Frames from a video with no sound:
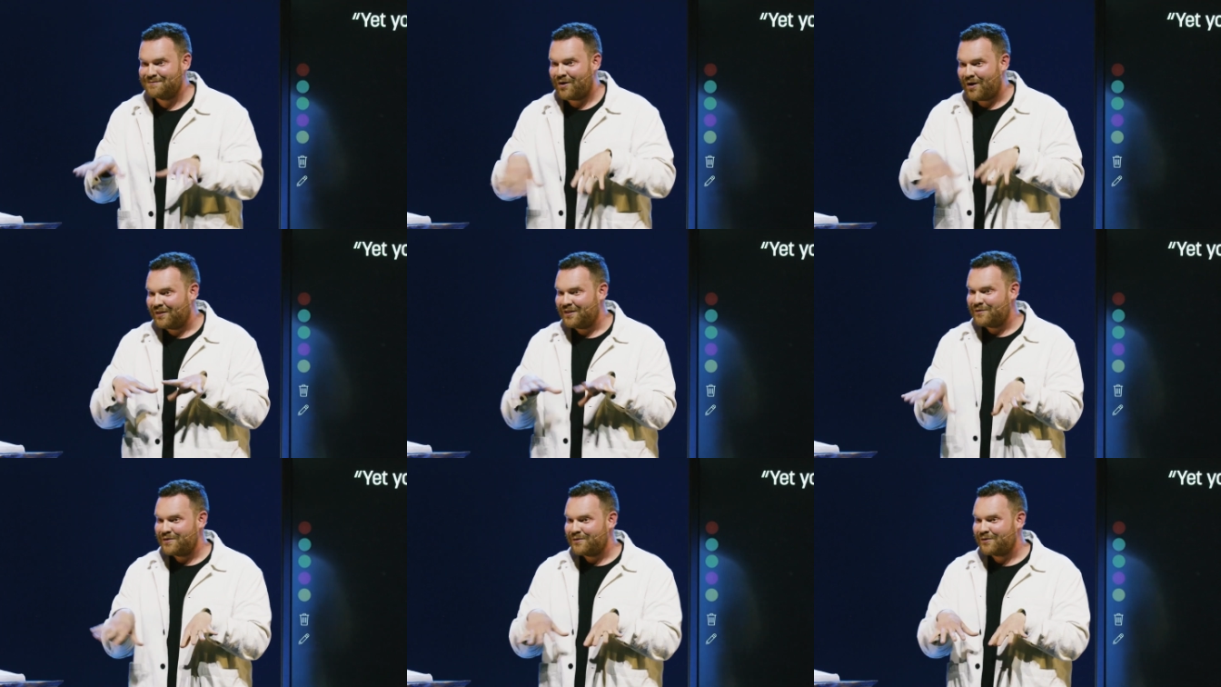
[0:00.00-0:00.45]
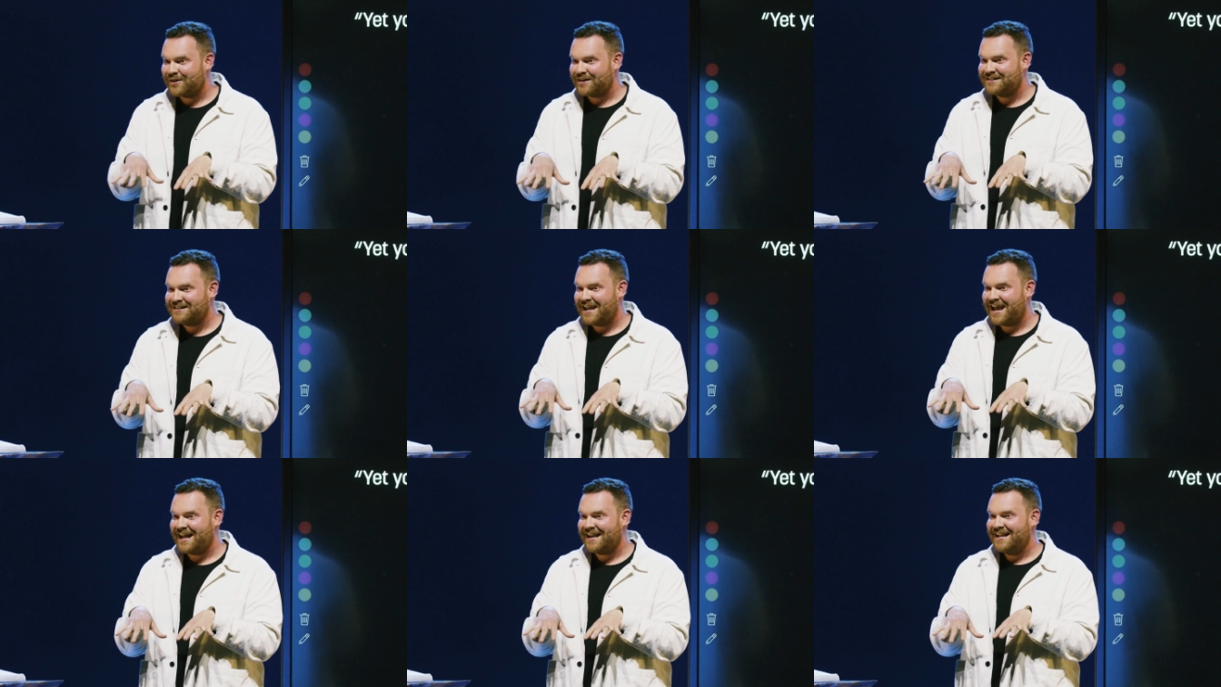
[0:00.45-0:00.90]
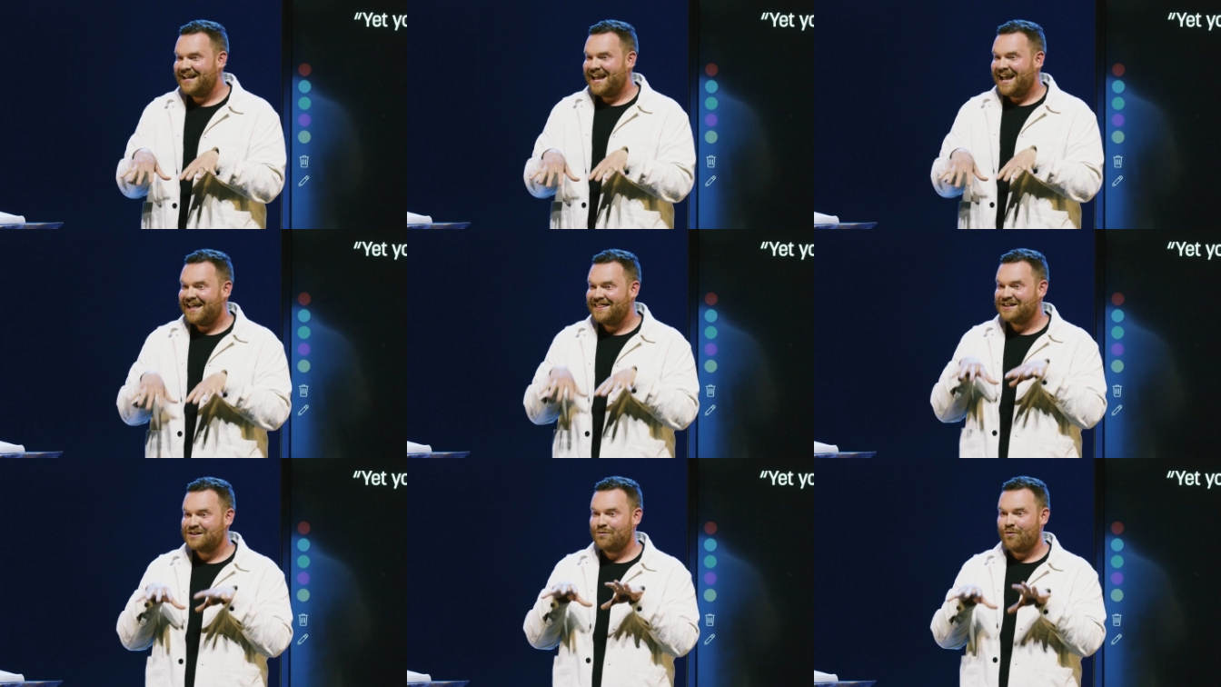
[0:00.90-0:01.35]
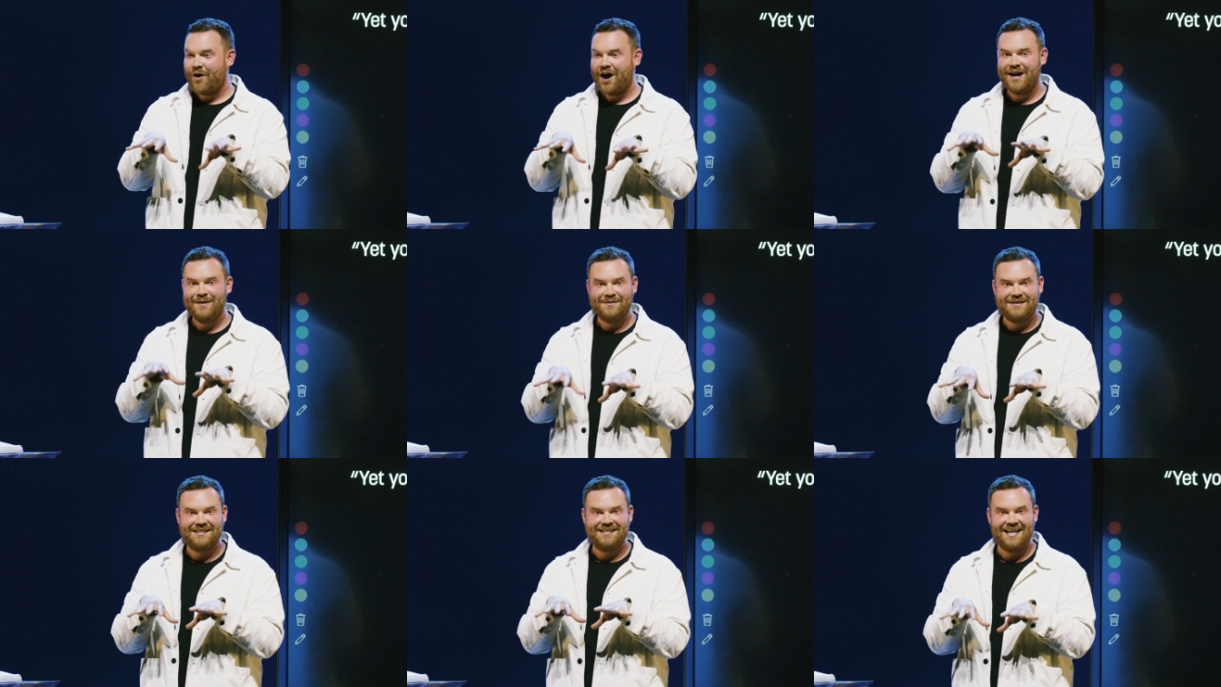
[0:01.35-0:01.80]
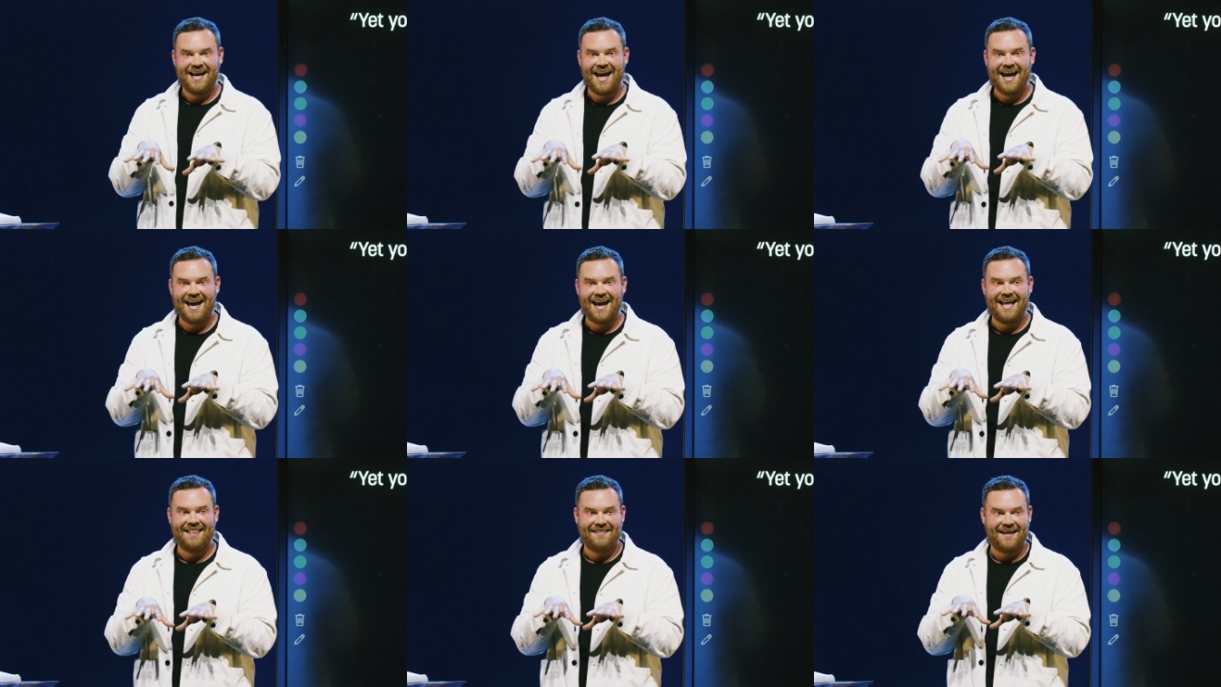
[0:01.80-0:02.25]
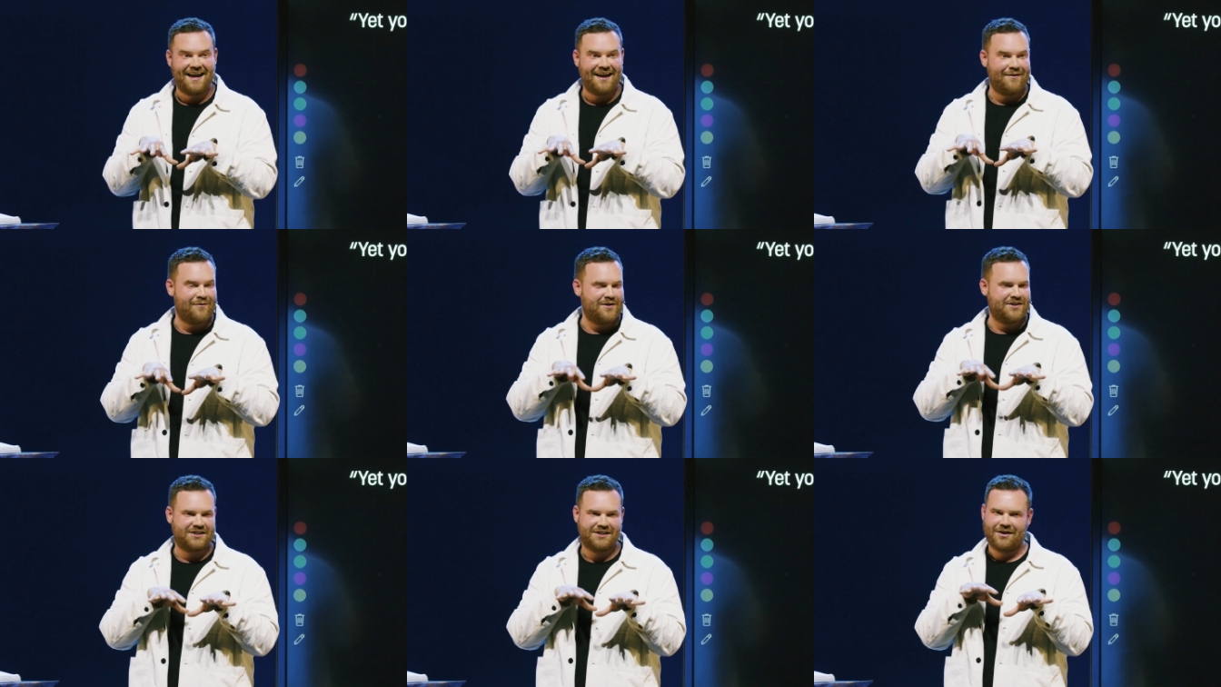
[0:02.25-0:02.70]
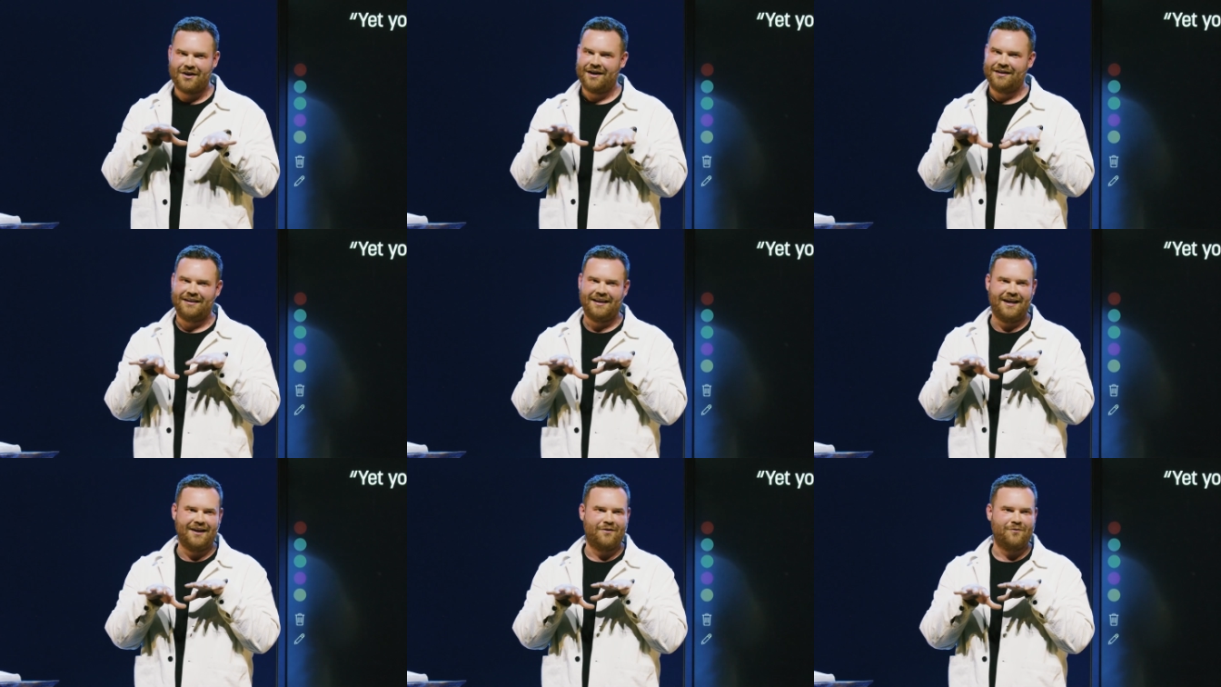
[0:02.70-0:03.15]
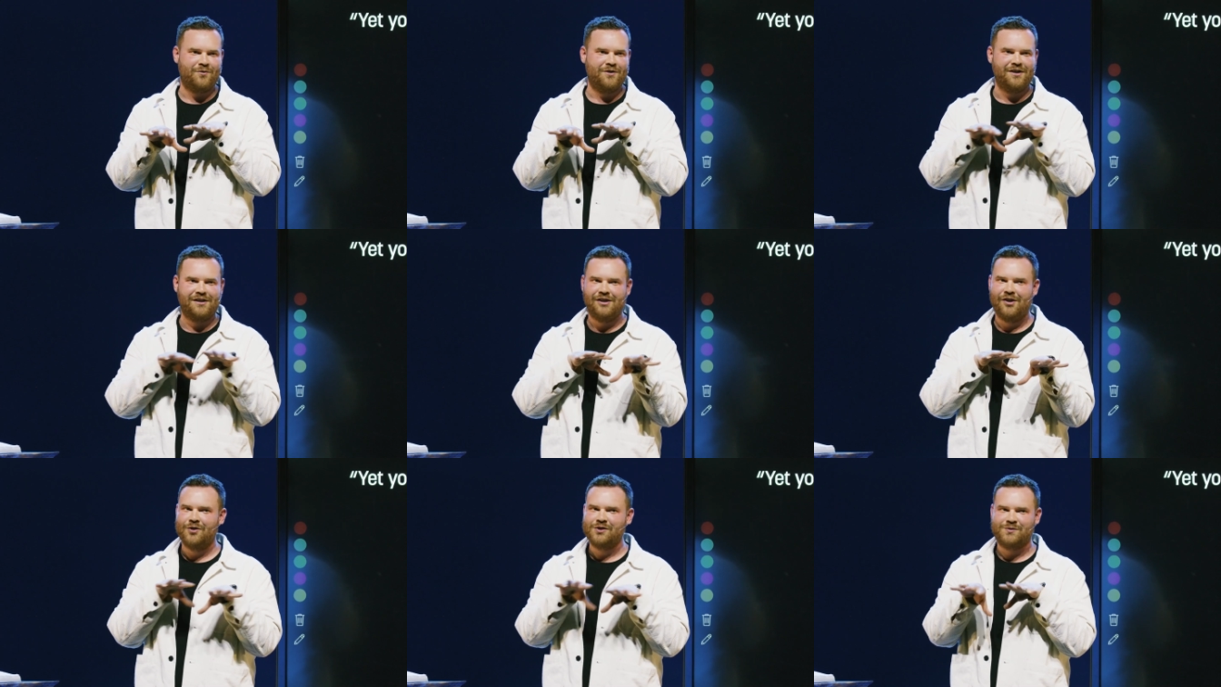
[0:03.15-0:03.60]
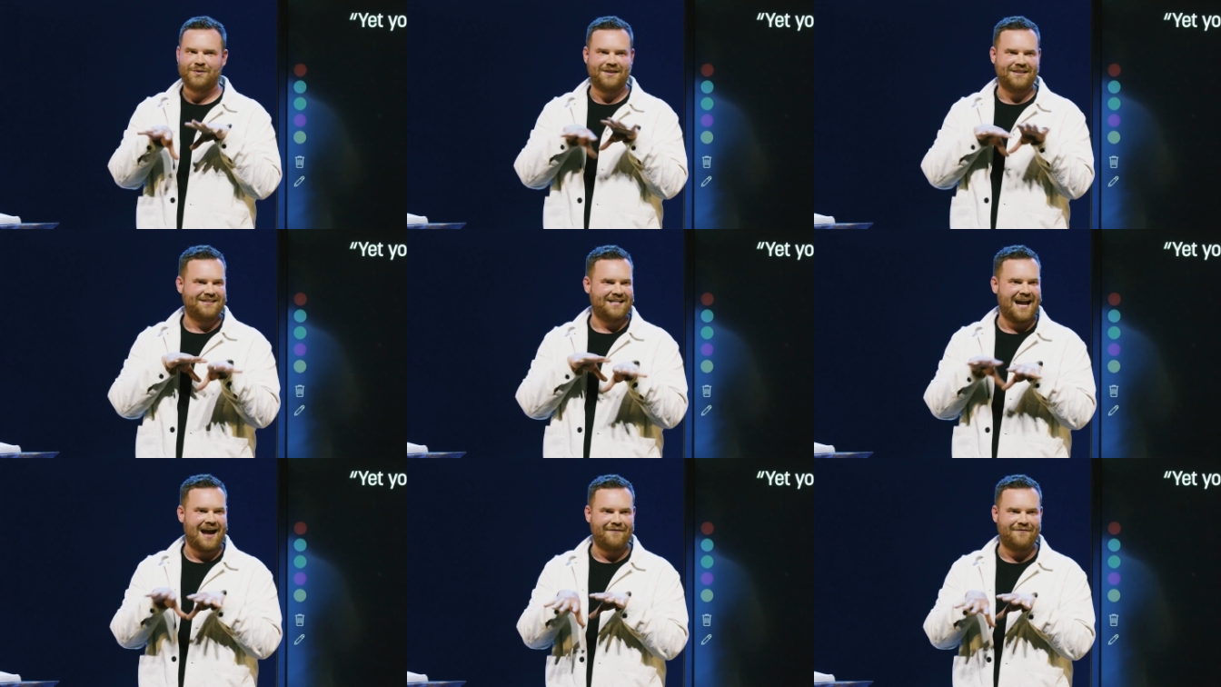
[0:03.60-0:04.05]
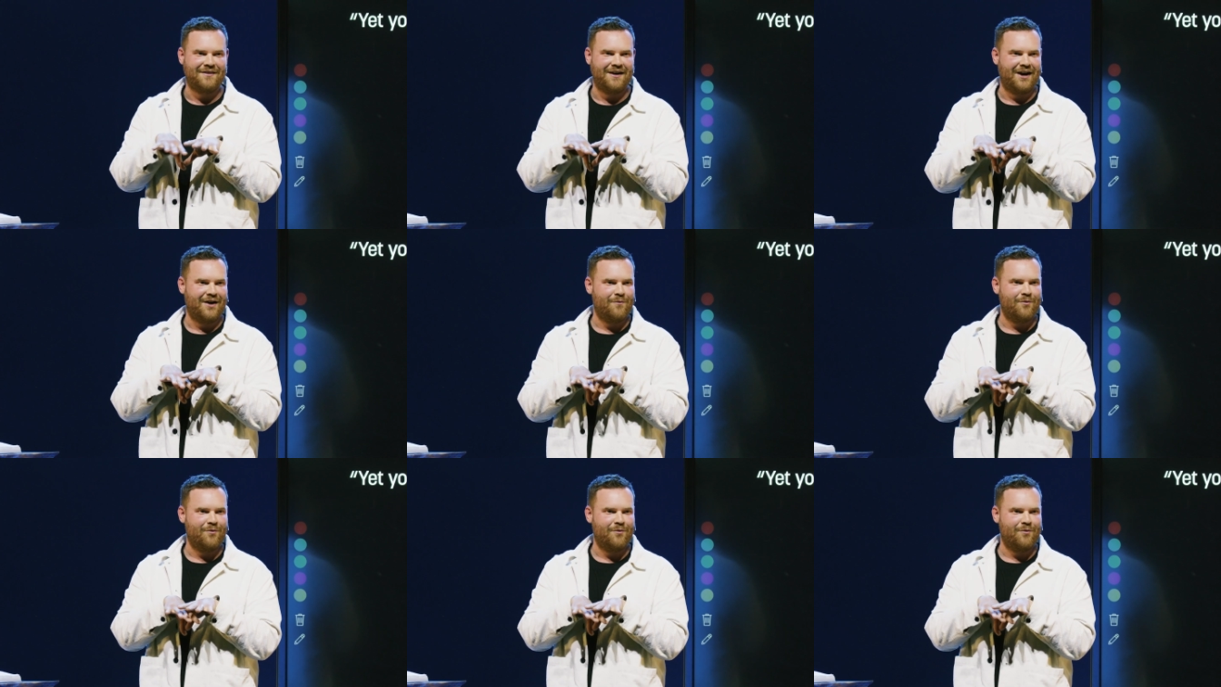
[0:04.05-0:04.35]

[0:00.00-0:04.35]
mall that we worked at. And this Y M C A, they, we just got like real close with the staff there.